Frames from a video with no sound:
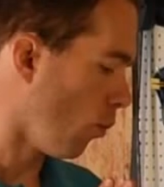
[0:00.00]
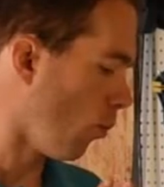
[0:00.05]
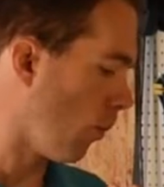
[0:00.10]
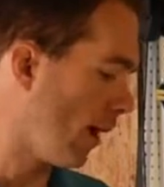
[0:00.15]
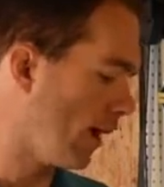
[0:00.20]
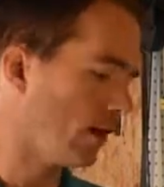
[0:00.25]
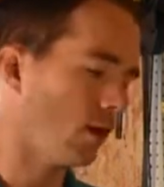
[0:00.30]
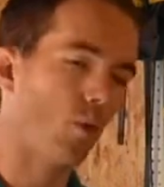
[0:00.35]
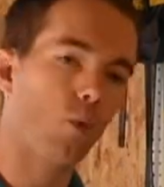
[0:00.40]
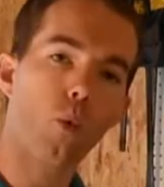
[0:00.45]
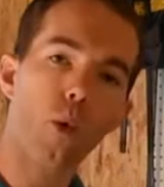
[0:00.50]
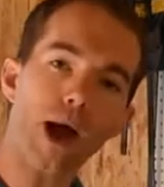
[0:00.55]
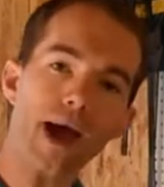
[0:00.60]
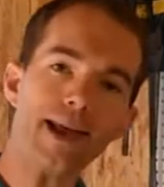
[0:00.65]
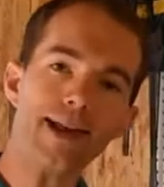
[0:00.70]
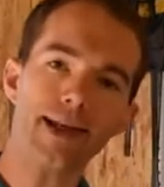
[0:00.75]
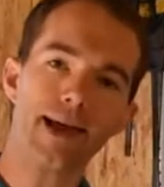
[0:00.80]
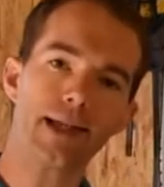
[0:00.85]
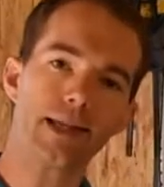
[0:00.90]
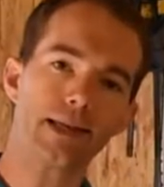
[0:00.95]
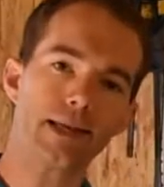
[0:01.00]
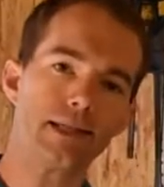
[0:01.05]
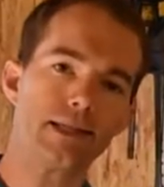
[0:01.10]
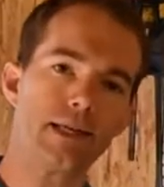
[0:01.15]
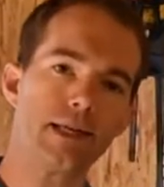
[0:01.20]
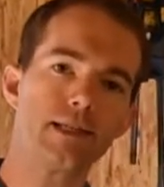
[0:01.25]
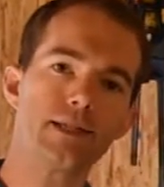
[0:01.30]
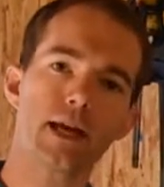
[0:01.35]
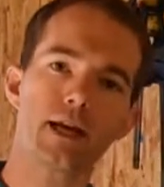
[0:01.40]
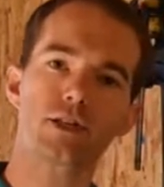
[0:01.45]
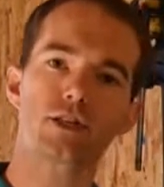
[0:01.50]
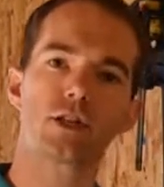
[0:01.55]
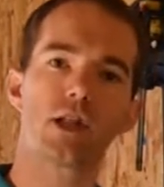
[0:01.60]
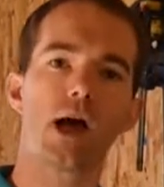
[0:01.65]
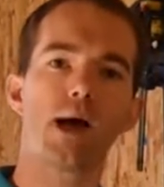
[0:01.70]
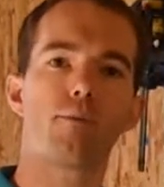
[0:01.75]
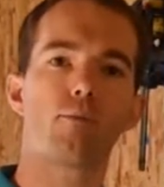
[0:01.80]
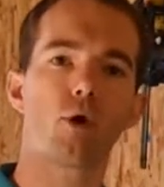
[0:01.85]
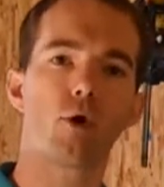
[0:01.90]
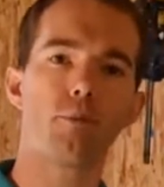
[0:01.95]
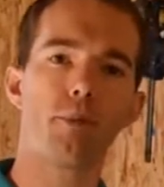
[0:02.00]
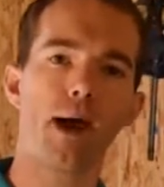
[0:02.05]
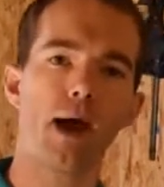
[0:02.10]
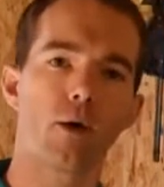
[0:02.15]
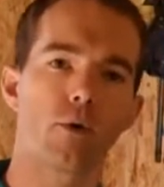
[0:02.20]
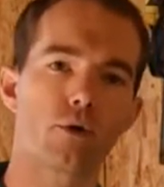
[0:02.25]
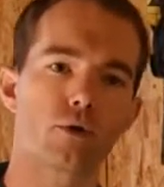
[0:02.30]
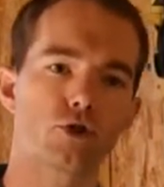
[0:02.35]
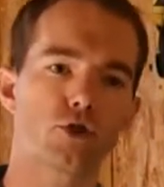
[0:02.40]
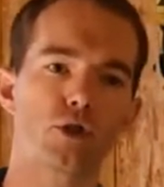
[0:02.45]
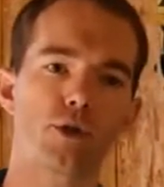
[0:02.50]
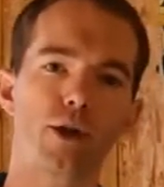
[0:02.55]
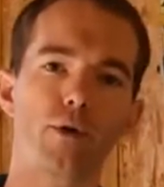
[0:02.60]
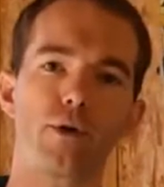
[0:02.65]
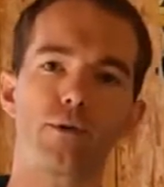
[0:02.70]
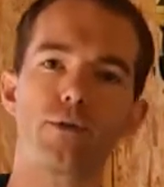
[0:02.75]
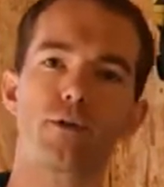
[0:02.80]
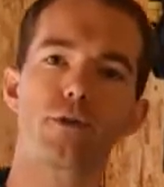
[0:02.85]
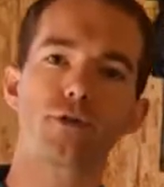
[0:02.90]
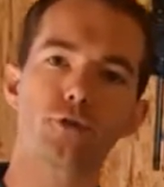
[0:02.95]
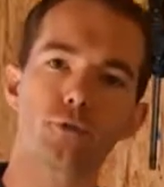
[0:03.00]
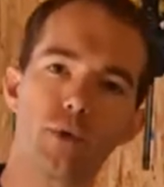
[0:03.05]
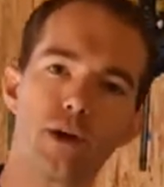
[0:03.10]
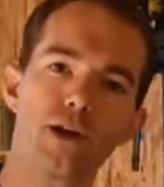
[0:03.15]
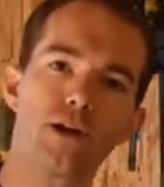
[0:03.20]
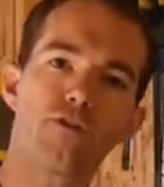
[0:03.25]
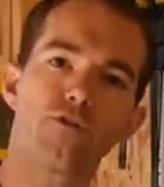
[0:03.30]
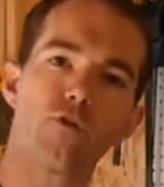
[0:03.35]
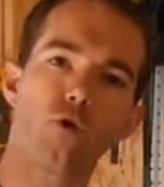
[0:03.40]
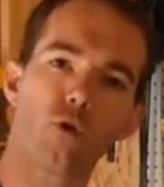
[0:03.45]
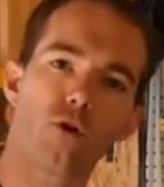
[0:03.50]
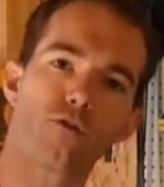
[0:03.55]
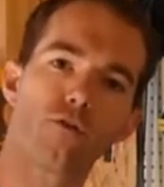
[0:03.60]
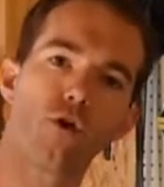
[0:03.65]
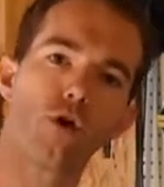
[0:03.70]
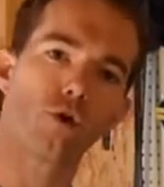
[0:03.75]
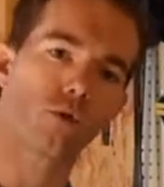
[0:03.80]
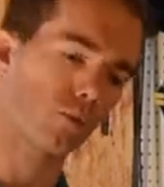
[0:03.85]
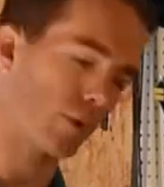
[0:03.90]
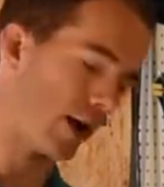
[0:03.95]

Well, a white LED takes a lot more power, so they're in the 3 to 4 volt